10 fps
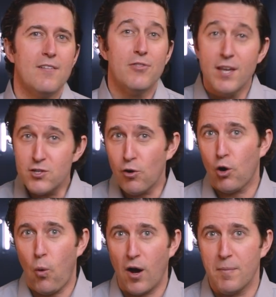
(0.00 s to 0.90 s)
This
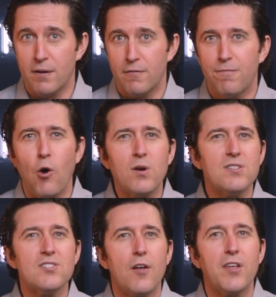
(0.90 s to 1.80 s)
requirement
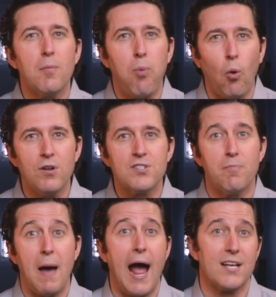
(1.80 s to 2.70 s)
focuses on the importance
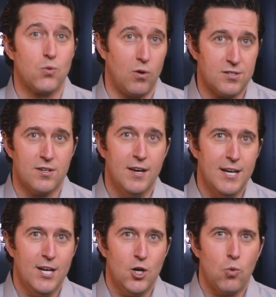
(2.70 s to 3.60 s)
of passwords.
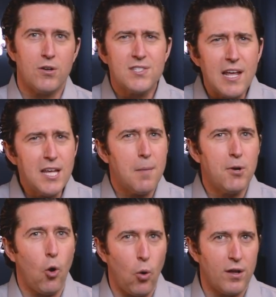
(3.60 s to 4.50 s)
While setting up
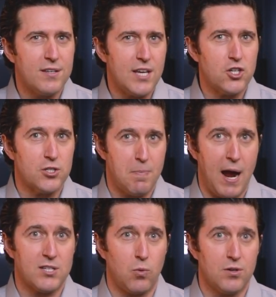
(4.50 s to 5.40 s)
your organization's
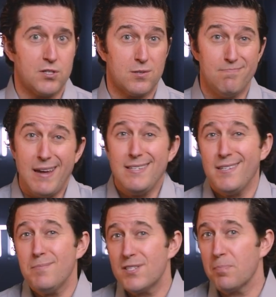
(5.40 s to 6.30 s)
passwords may
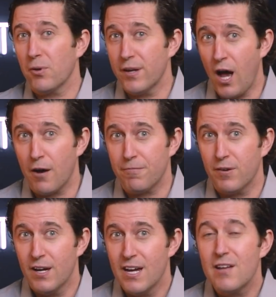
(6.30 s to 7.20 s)
seem simple enough,
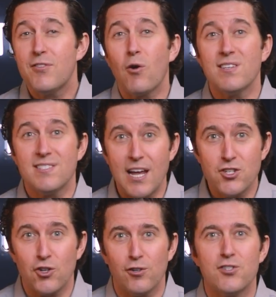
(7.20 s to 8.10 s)
they're
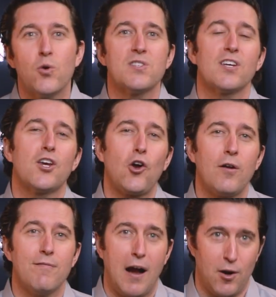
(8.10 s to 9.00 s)
essential to a secure
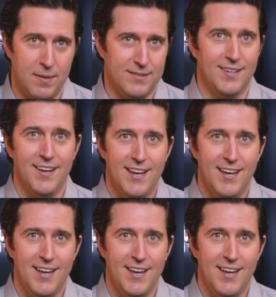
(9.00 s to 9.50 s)
environment.